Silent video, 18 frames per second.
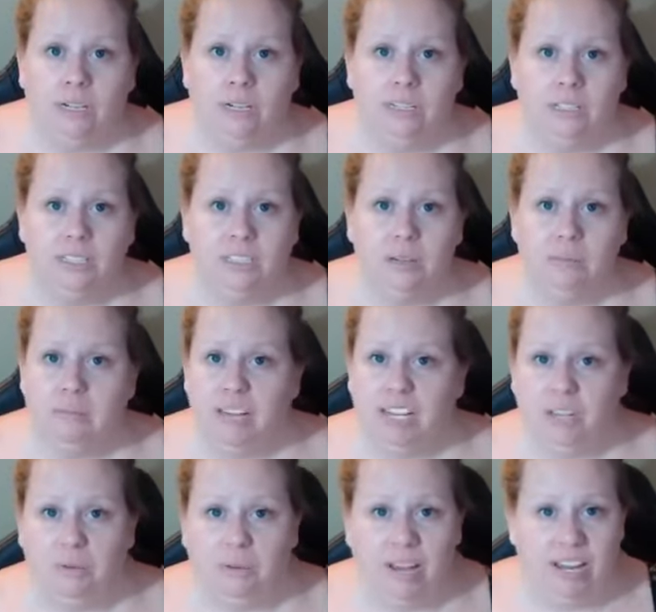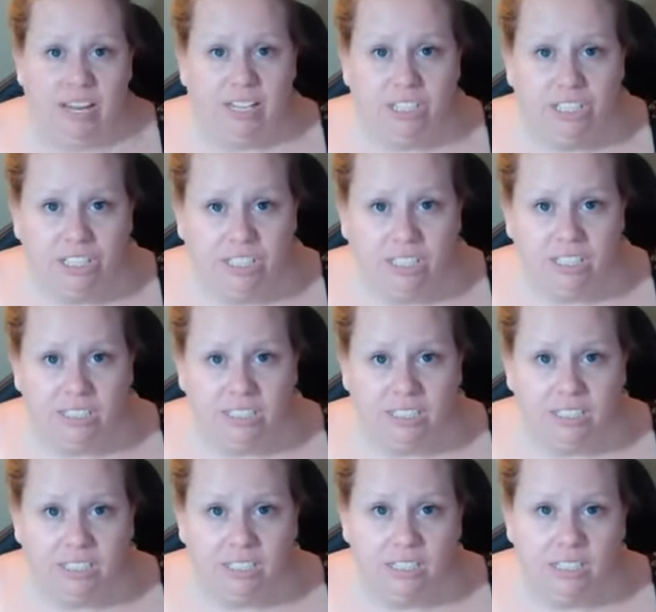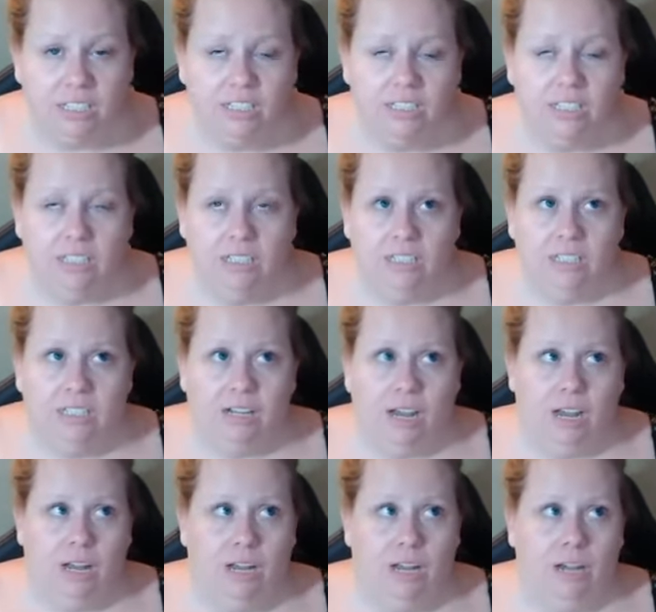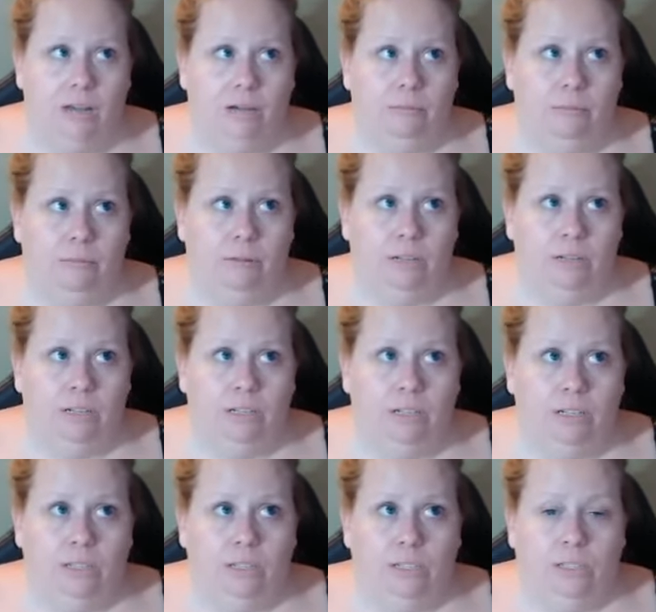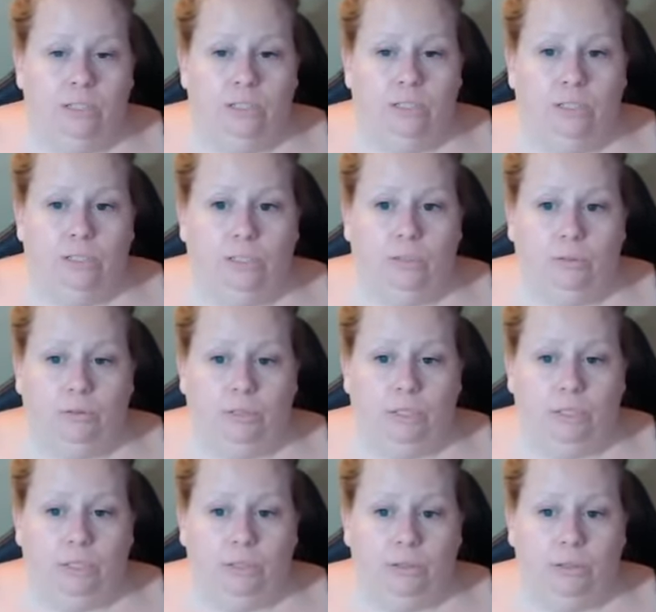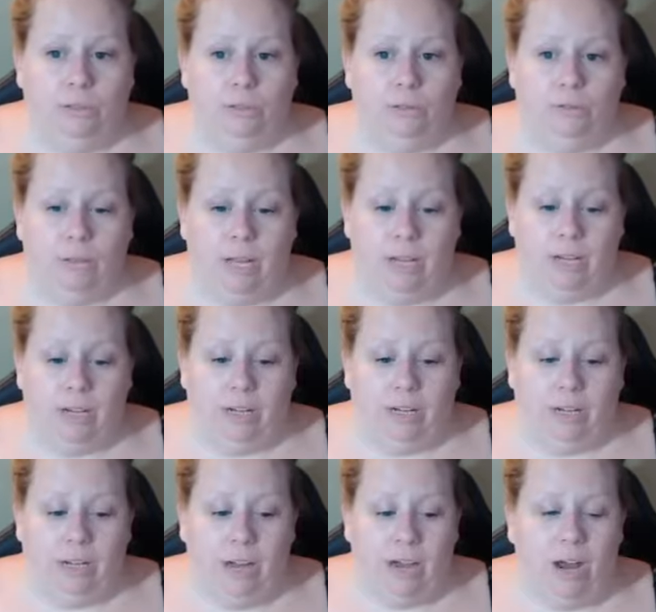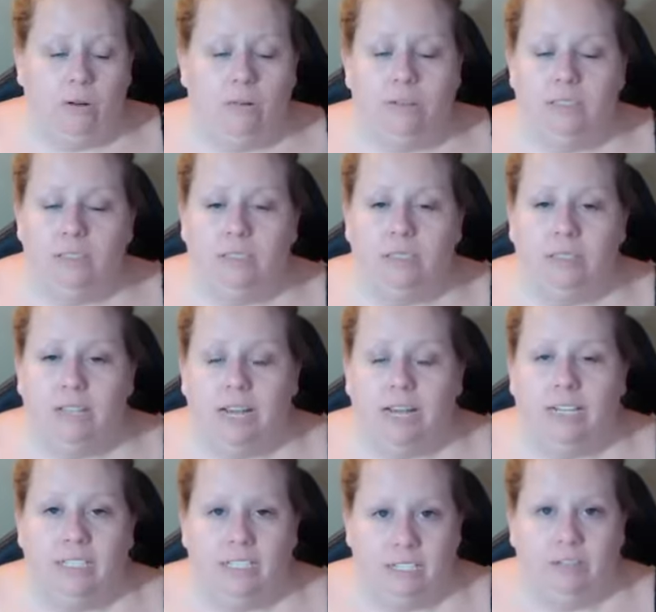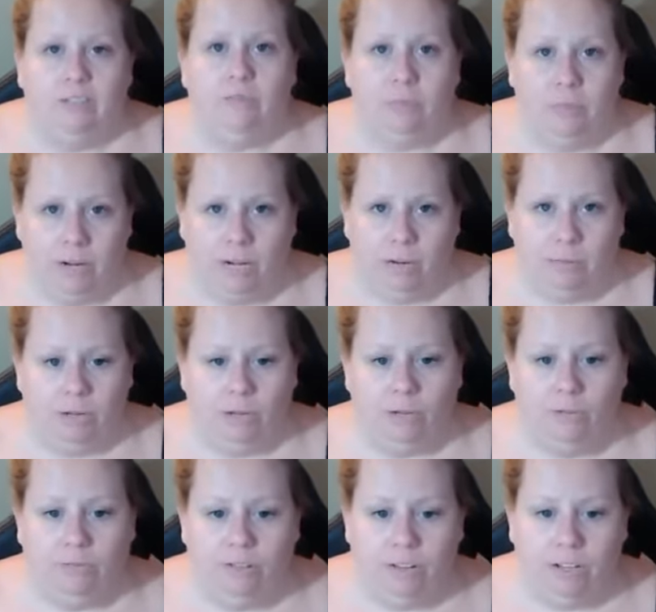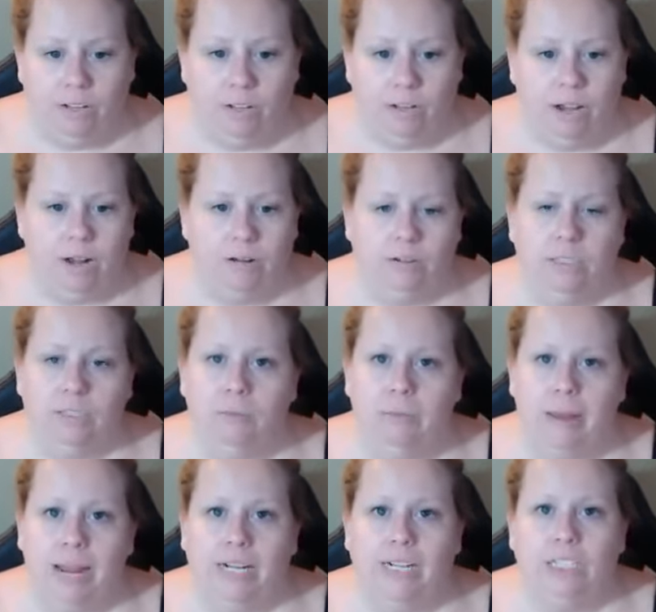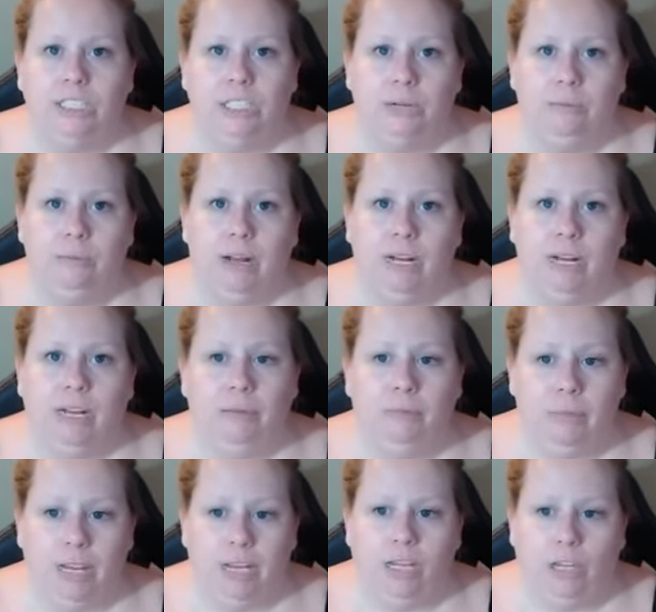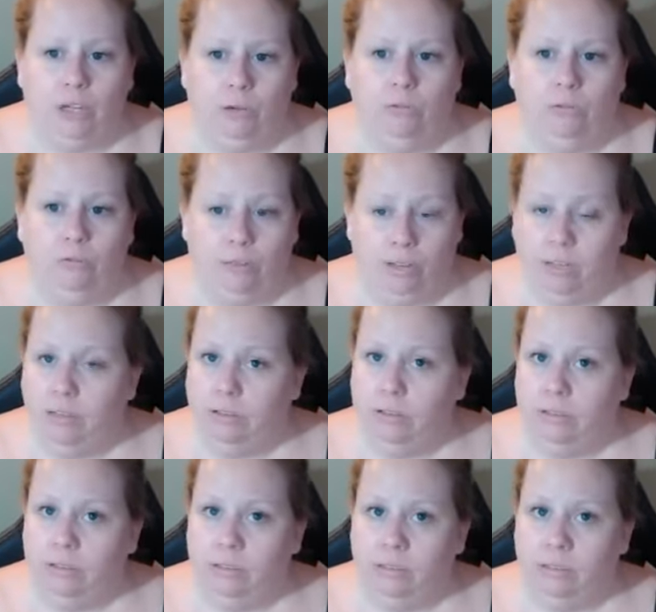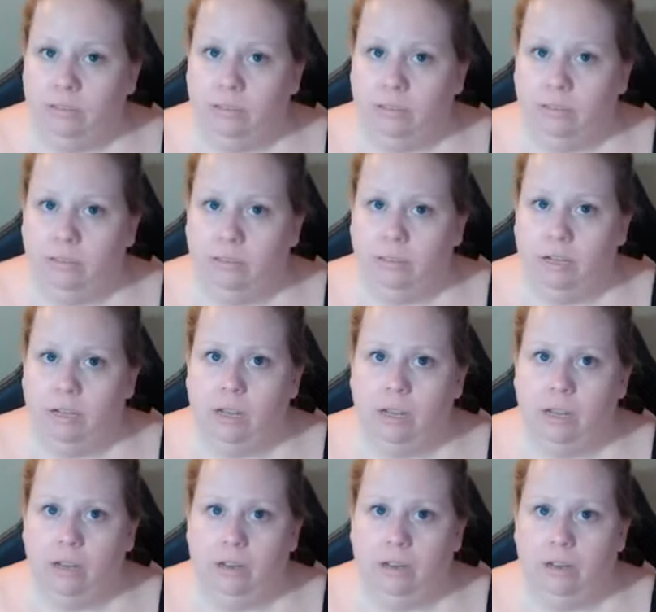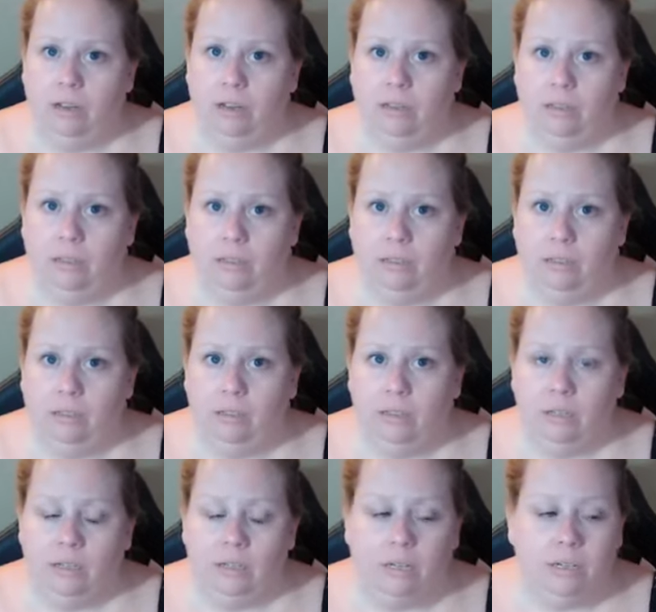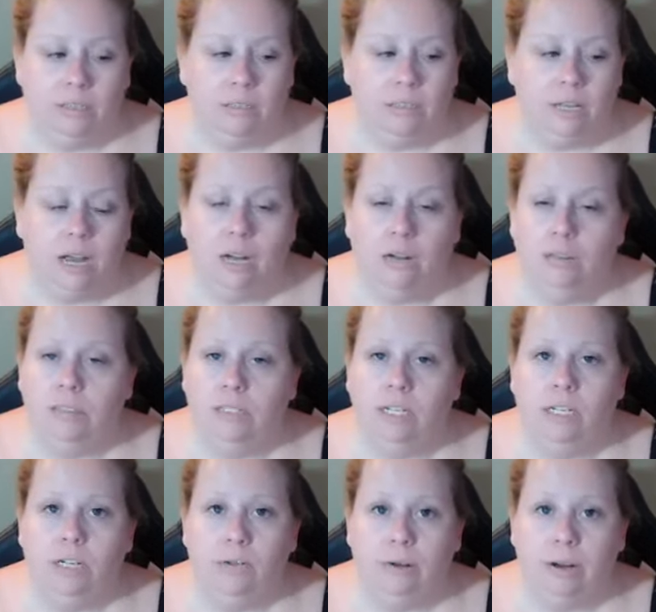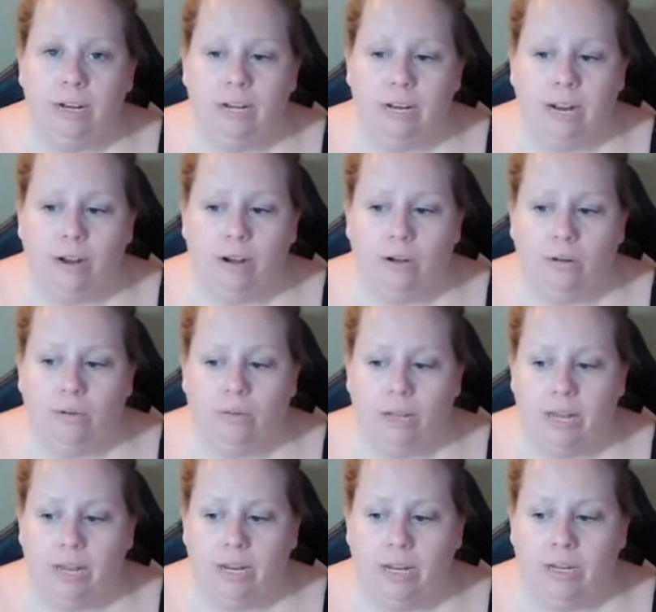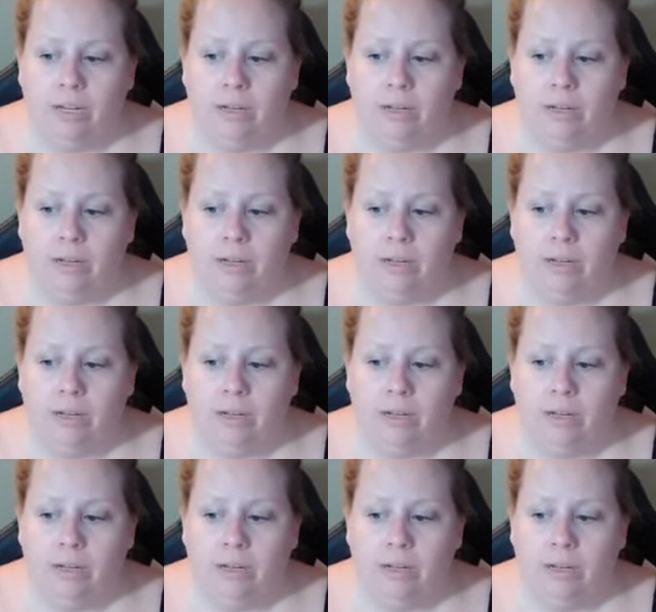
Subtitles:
Does it make you anxious? Do you how does the idea of money make you feel? How does managing money make you feel? Because I'll tell you right now, the